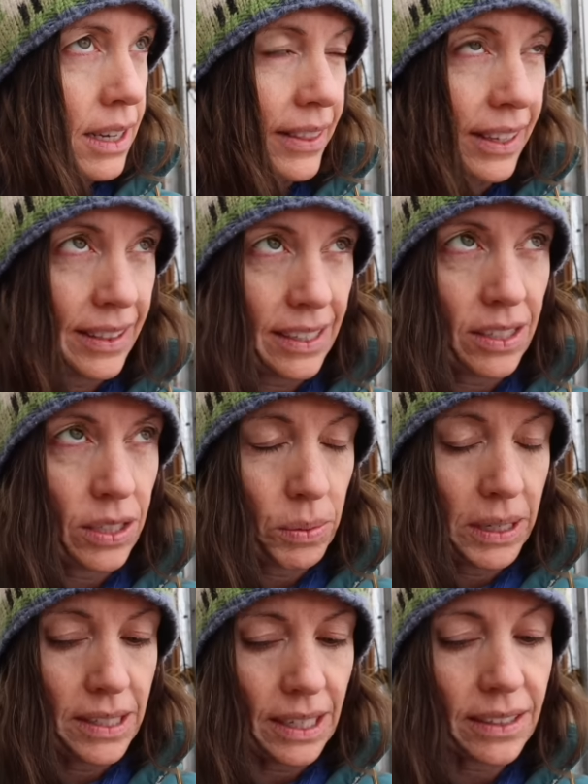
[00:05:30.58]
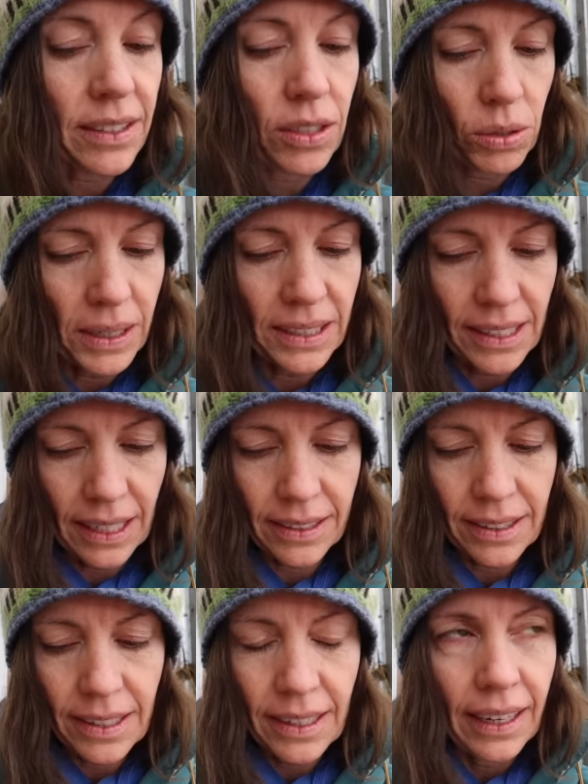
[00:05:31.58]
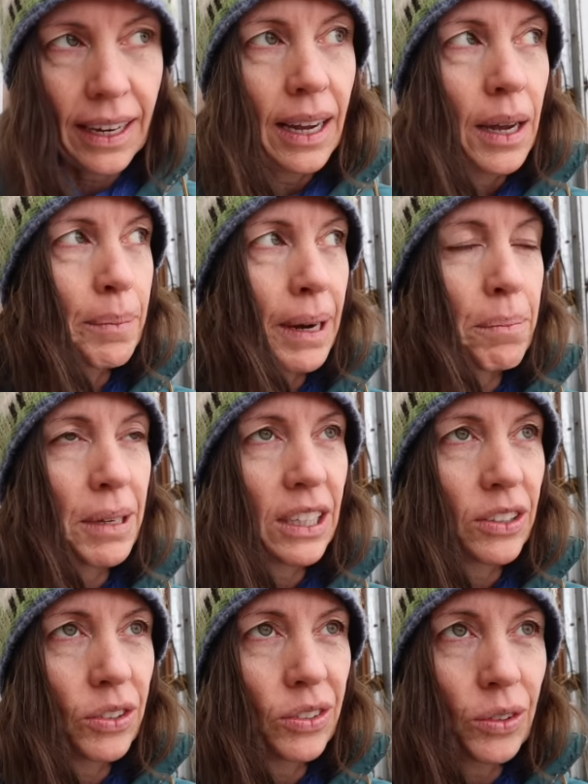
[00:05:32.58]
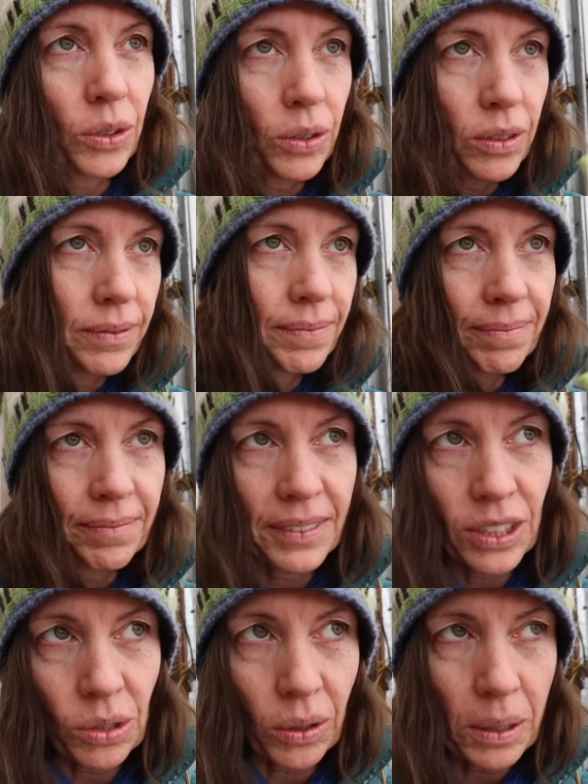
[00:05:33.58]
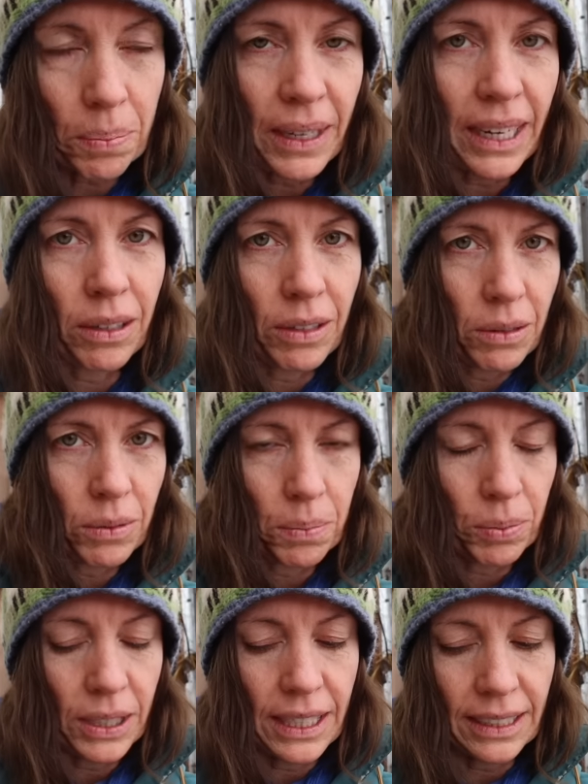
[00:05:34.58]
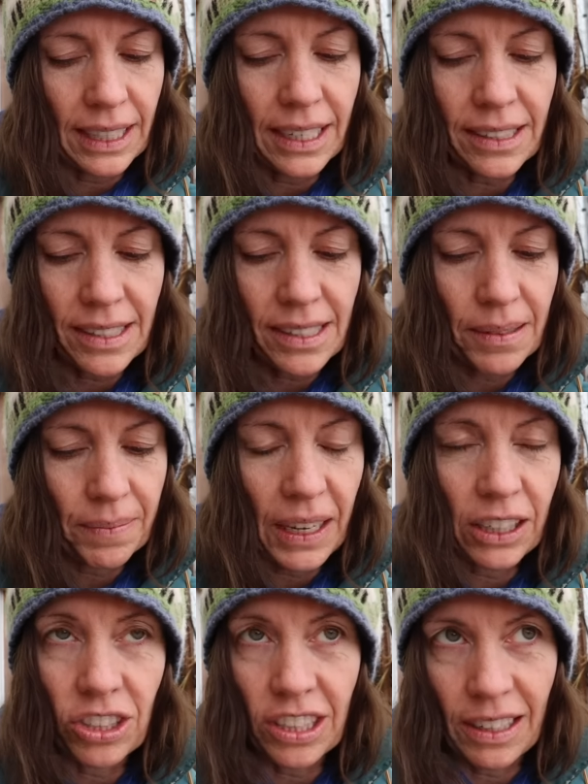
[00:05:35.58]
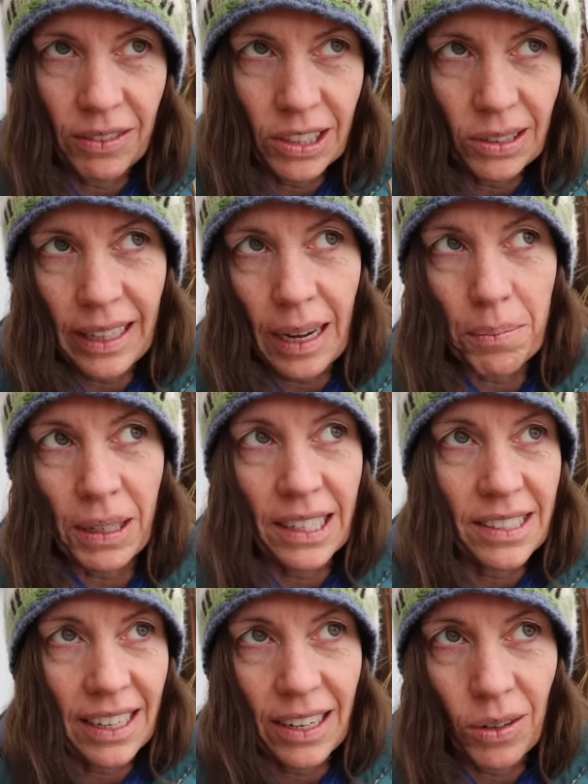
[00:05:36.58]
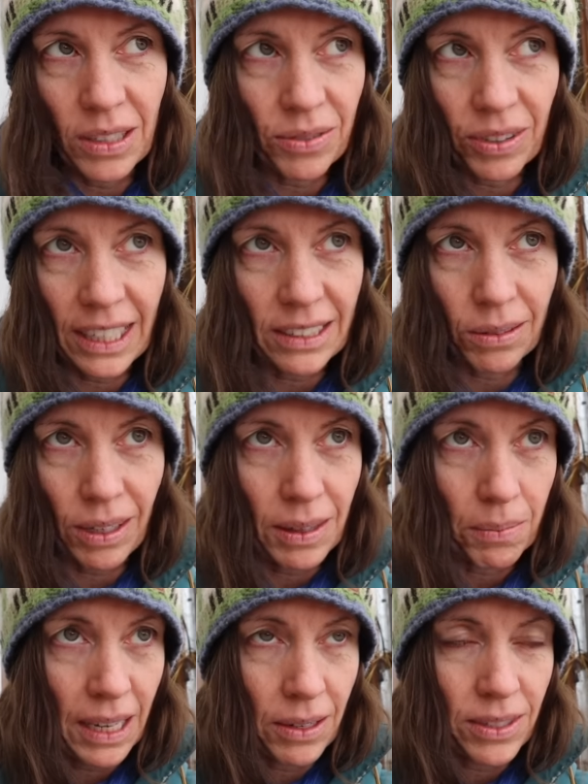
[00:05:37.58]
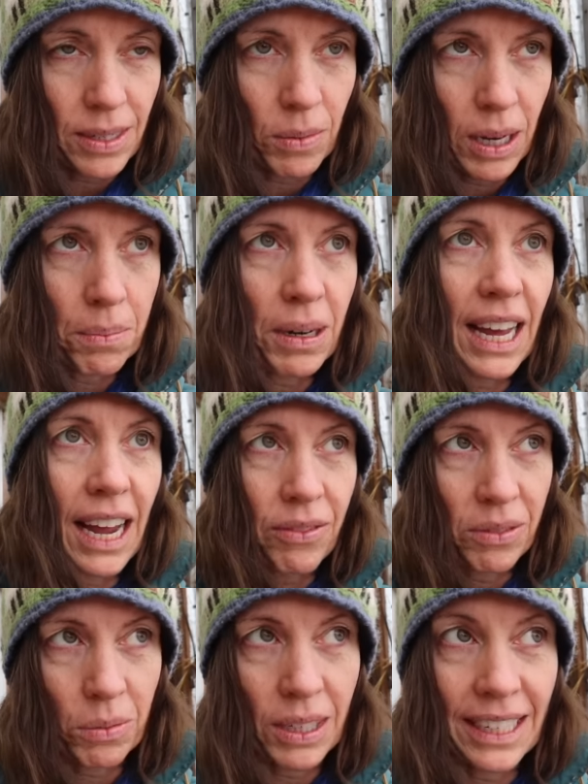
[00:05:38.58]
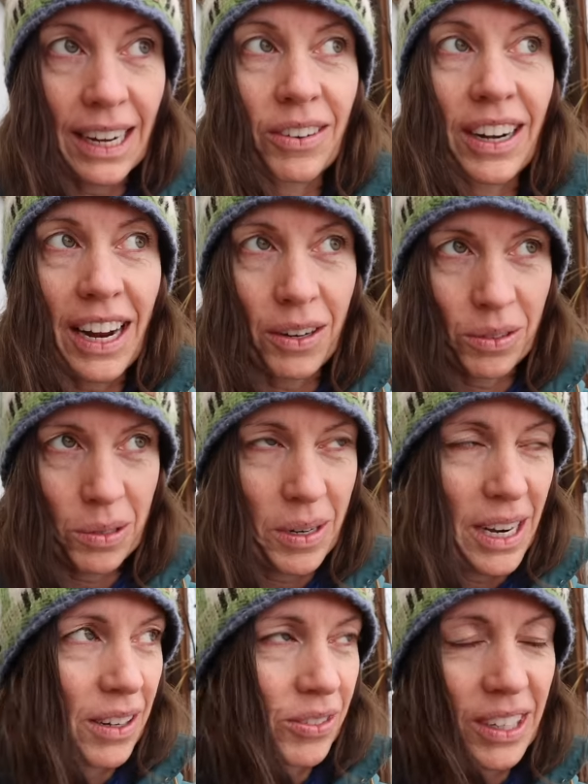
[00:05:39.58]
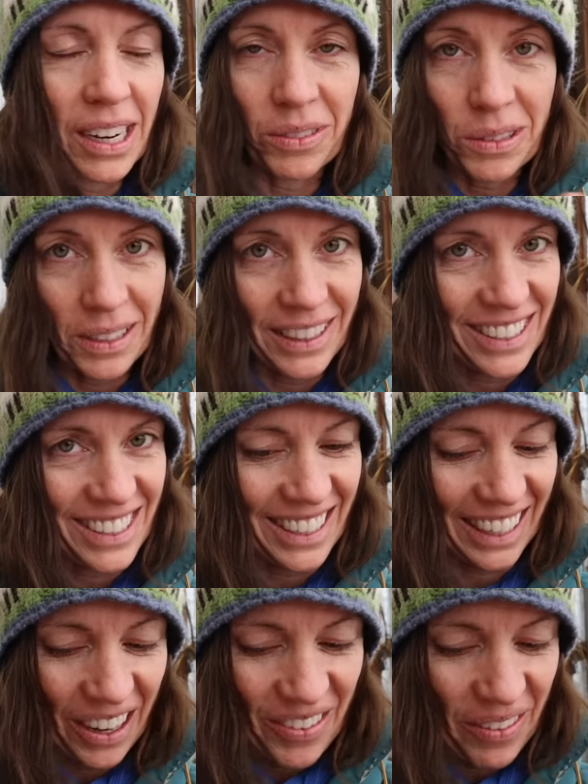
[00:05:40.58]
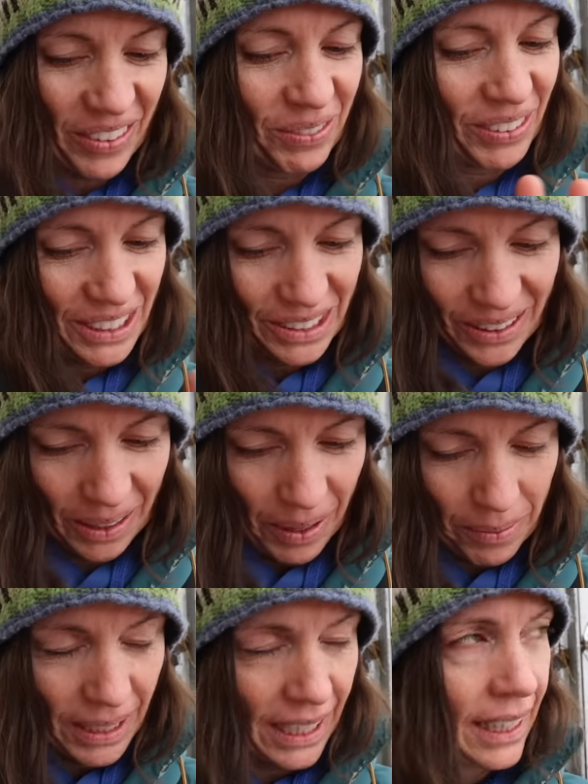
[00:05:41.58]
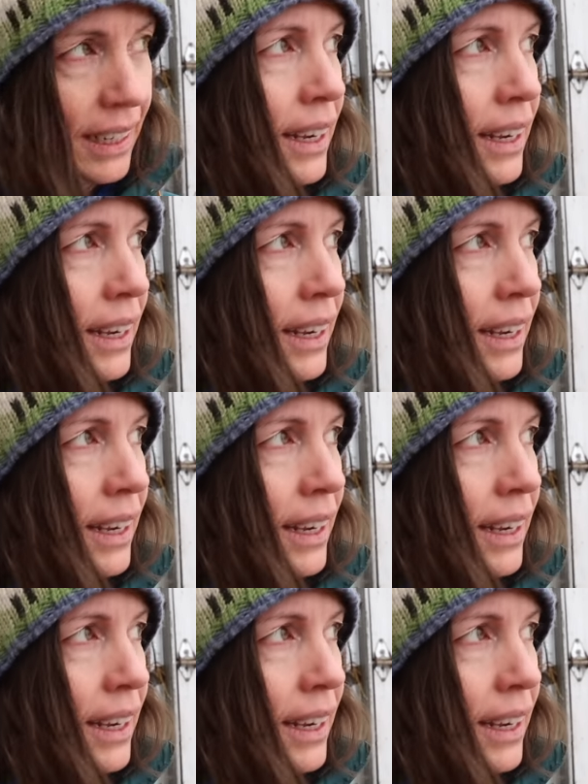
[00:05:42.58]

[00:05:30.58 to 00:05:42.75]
I think that's the 26th, the 26th. But I've been sort of playing around with breeding dates. I should never do that because I always forget to write them down somewhere, but I have them written down everywhere for everyone that's gonna come at me. Please don't come at me.